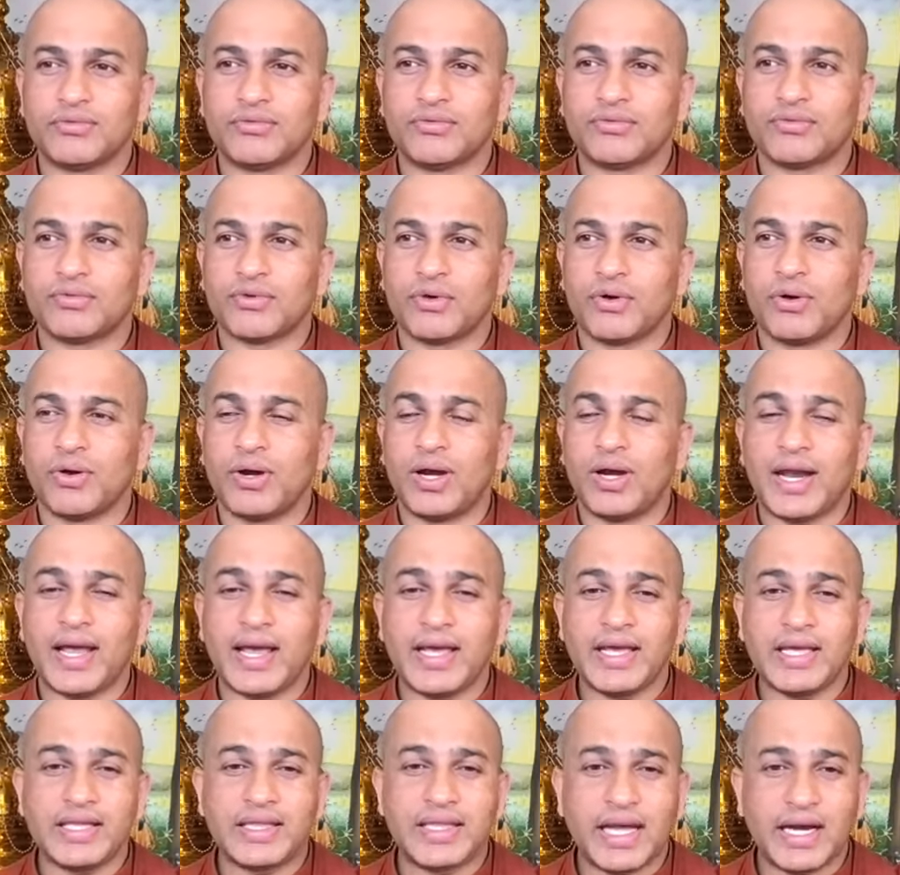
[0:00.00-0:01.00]
so
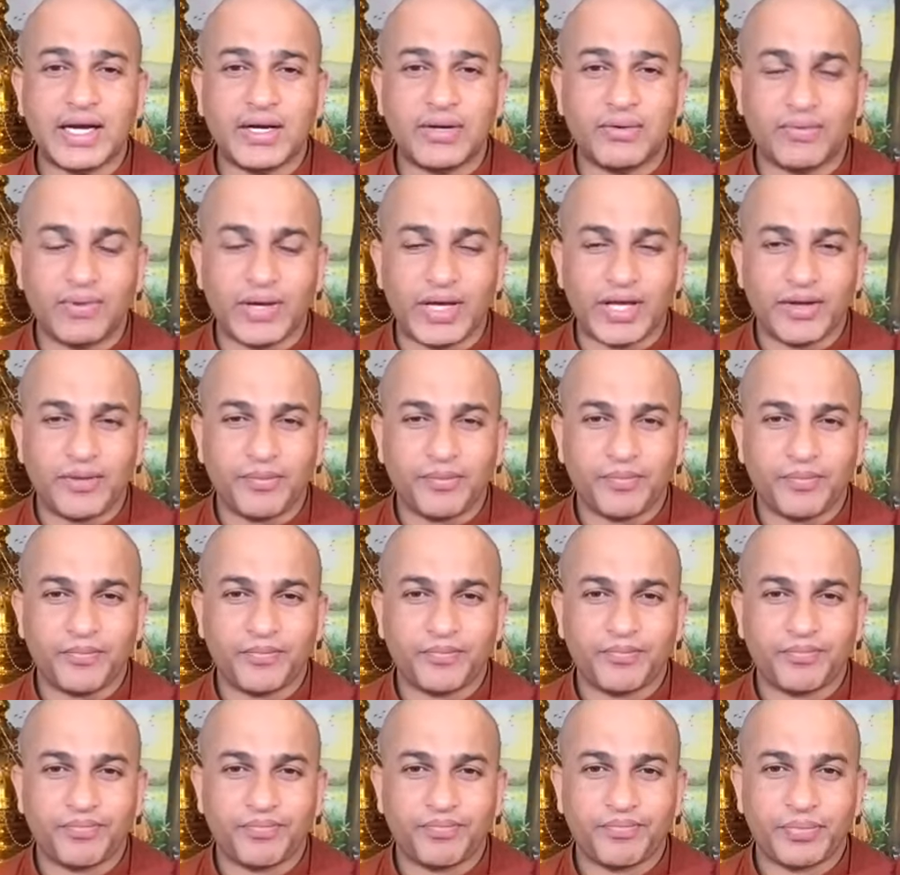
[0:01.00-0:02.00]
like that way
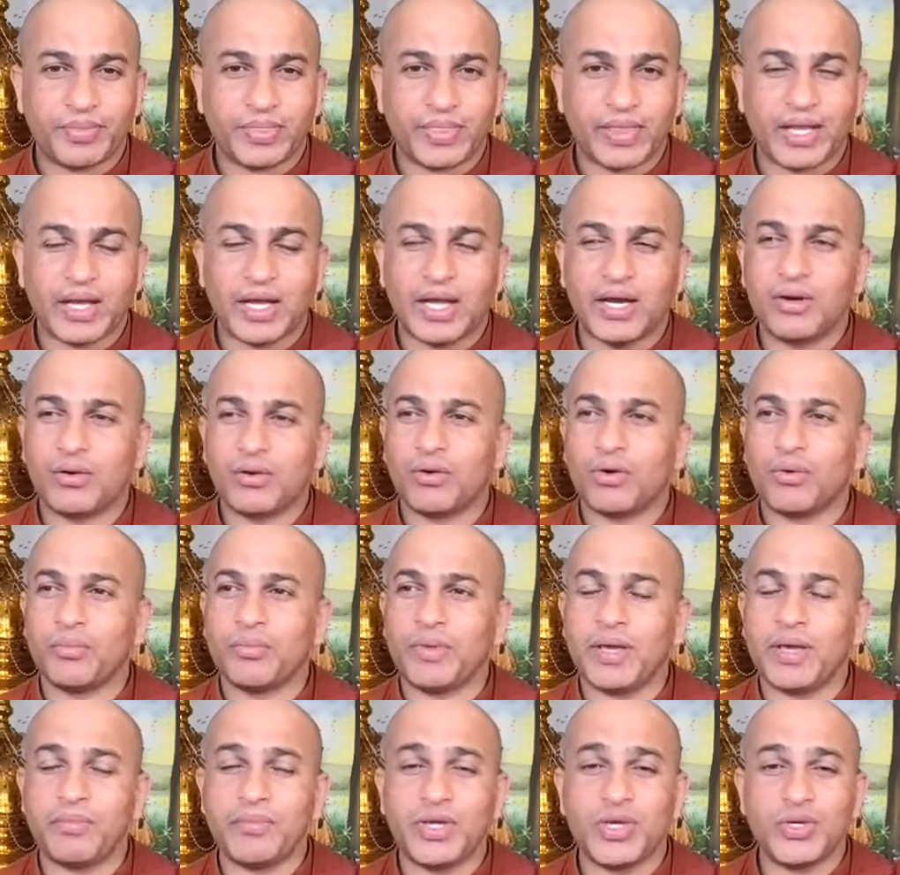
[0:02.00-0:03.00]
and or oh,
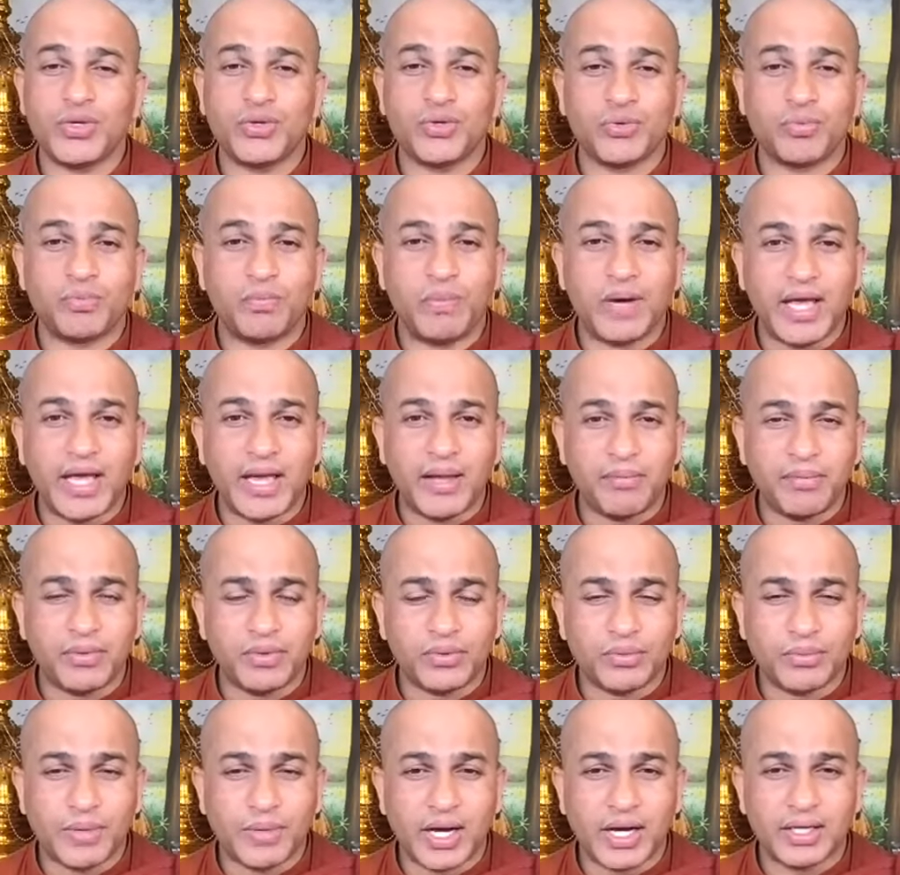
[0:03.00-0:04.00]
maybe you blame
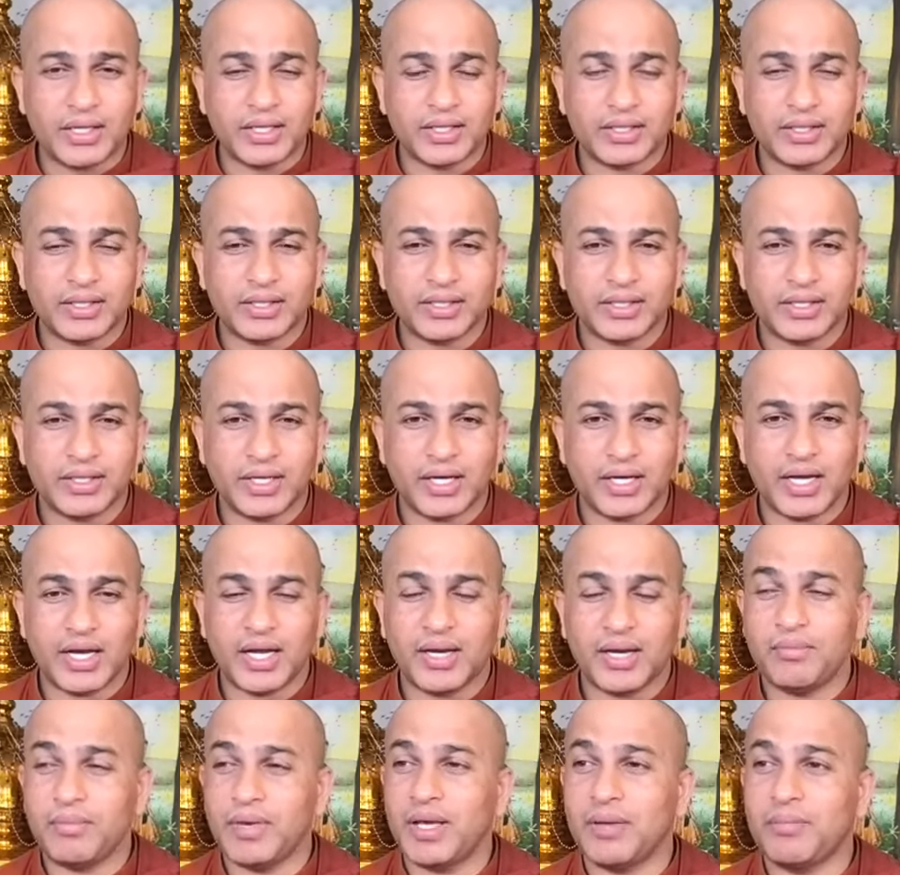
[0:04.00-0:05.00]
to monk,
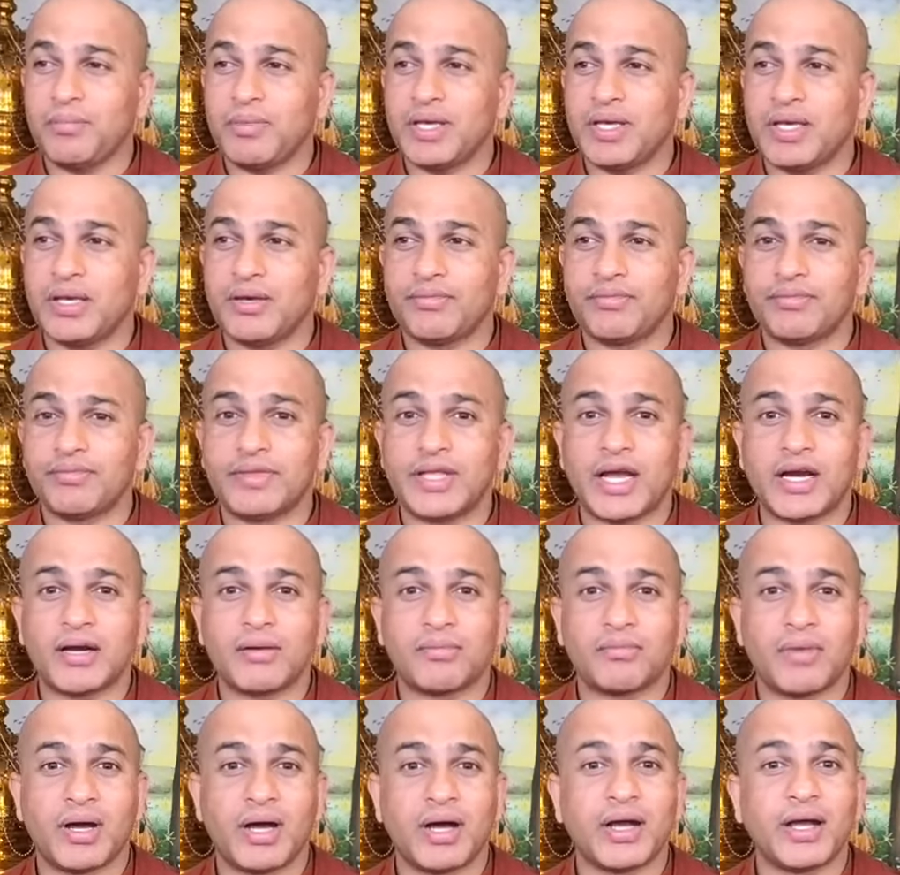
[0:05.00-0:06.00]
and maybe if
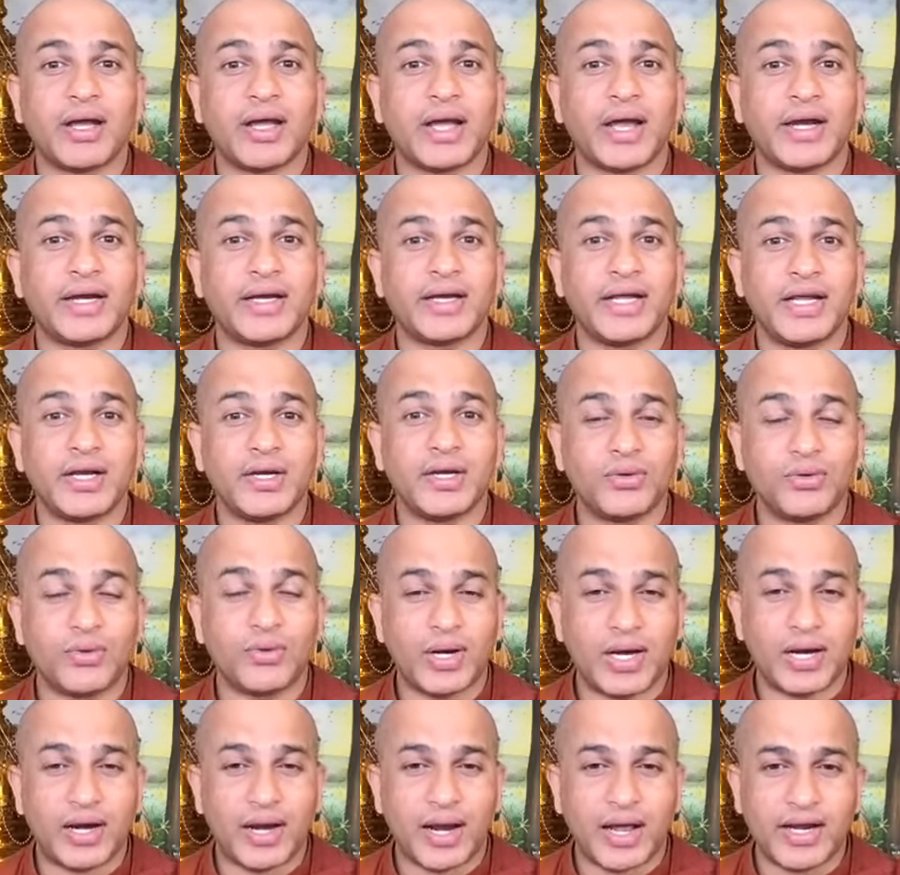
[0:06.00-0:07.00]
that monk attained to
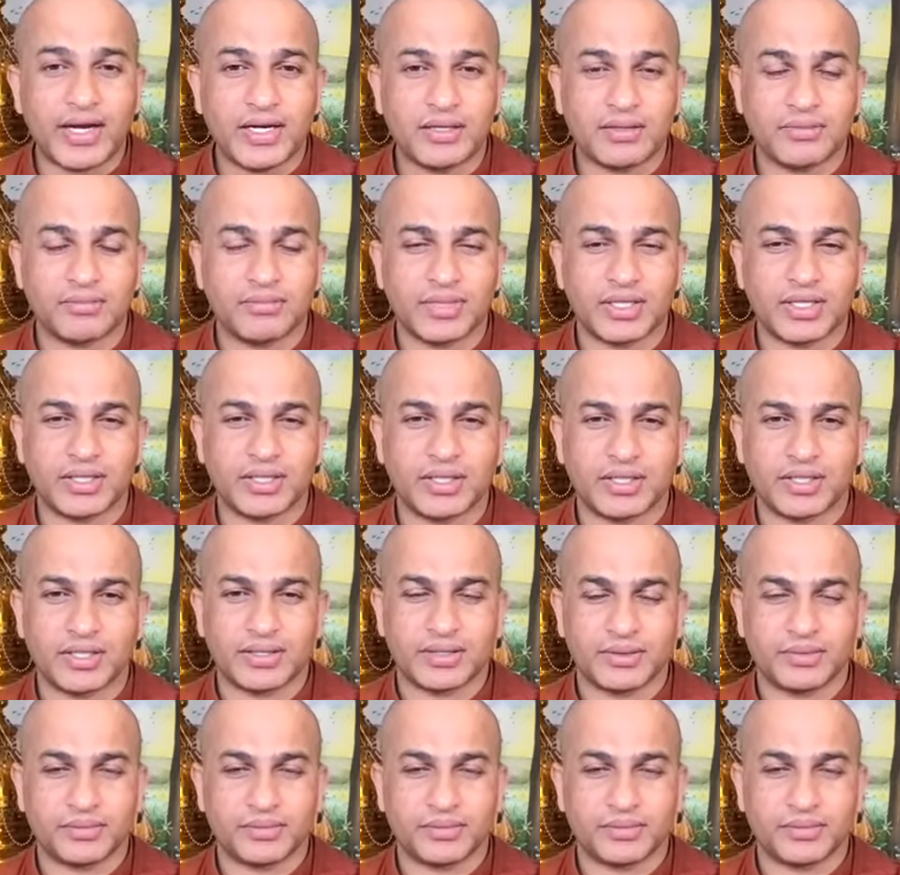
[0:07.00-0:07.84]
enlightenment,